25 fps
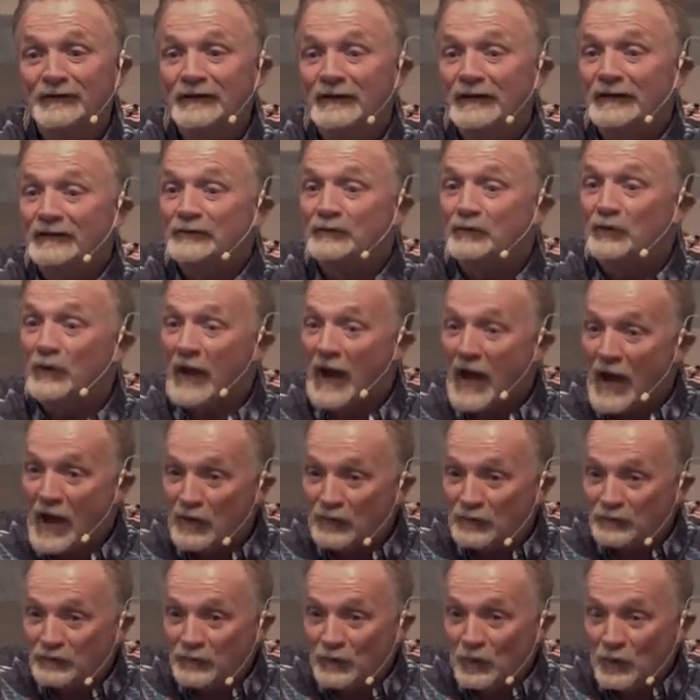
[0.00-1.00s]
in your
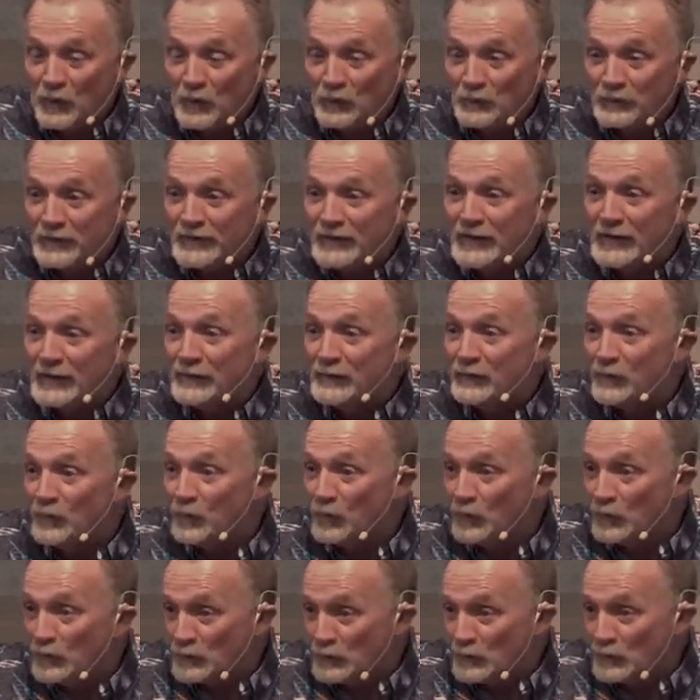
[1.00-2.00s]
household, in the
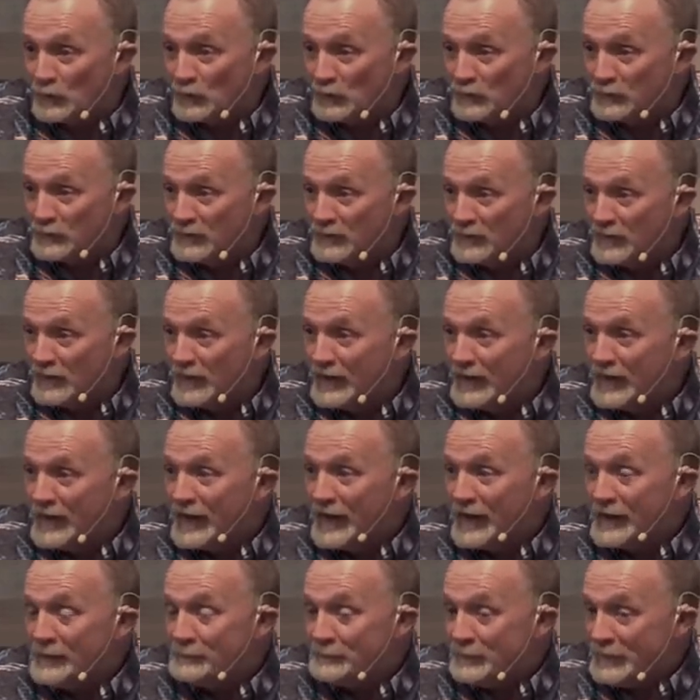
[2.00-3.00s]
world,
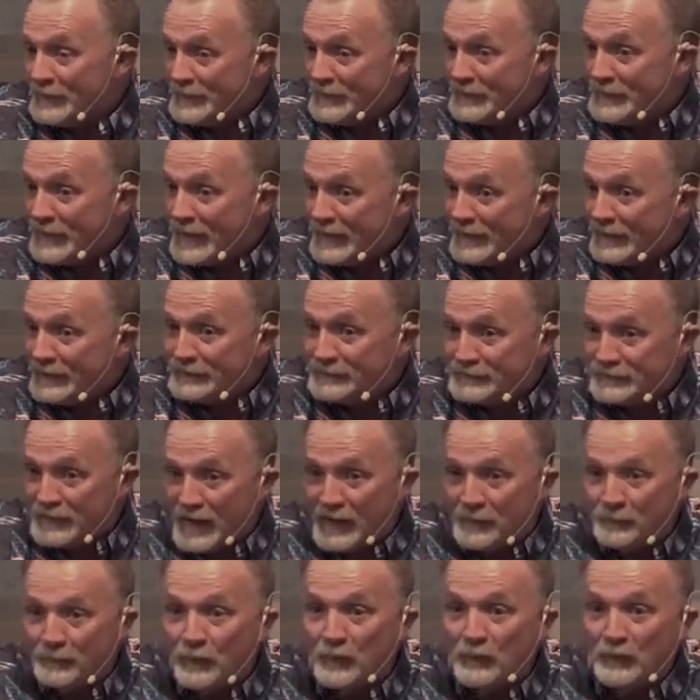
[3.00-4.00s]
and be that
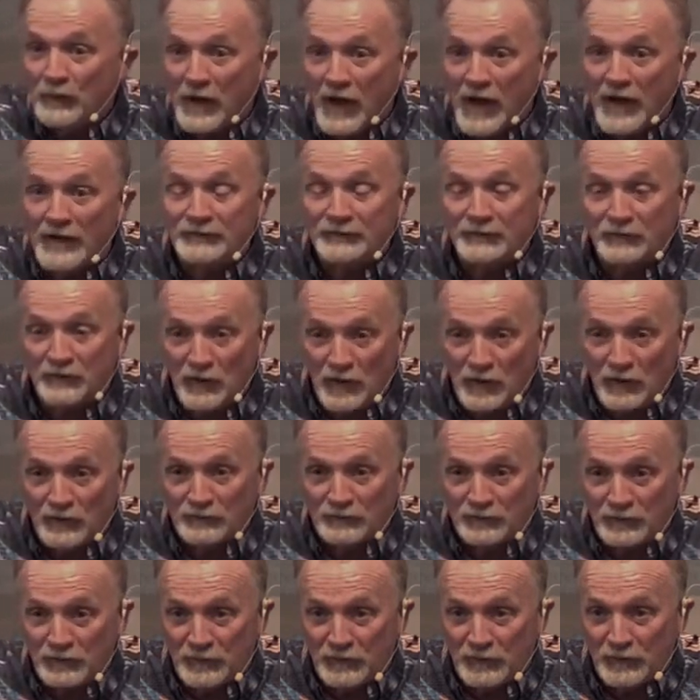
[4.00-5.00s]
example God's called
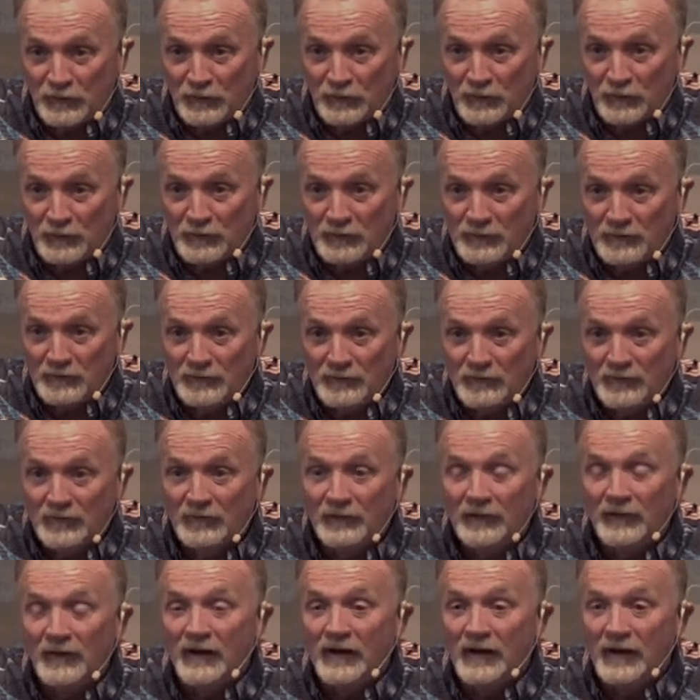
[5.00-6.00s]
you
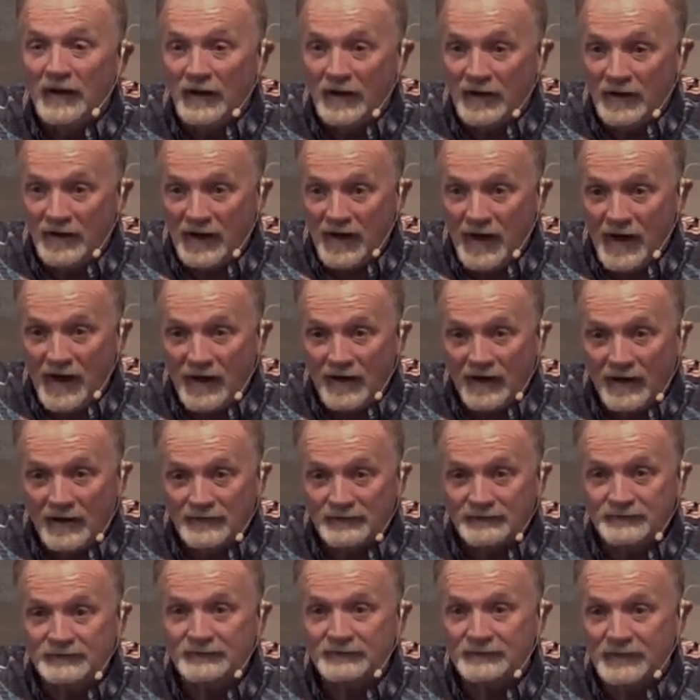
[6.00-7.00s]
to.
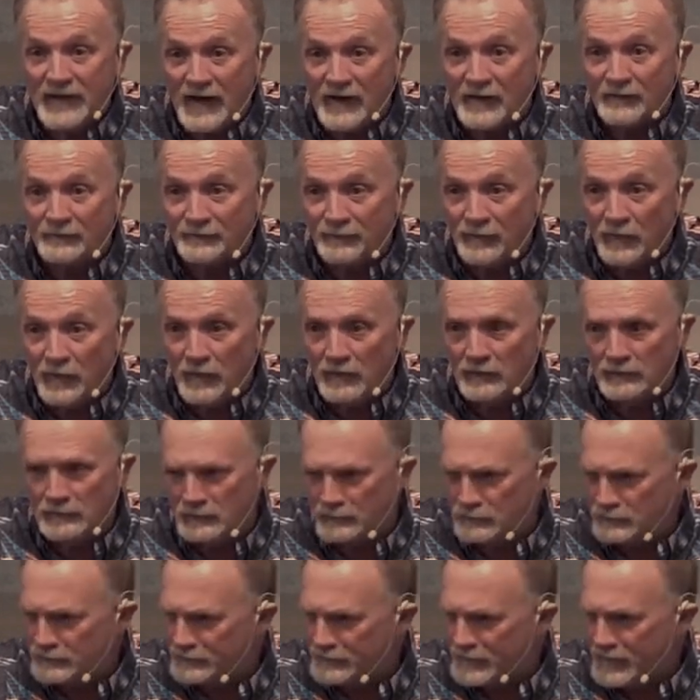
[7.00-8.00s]
Ahaz's downfall.
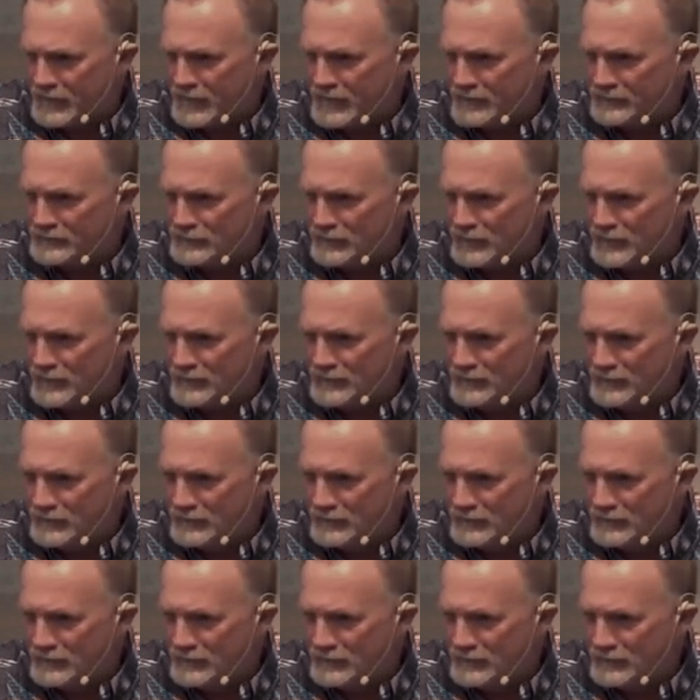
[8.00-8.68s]
It was Ahaz, right?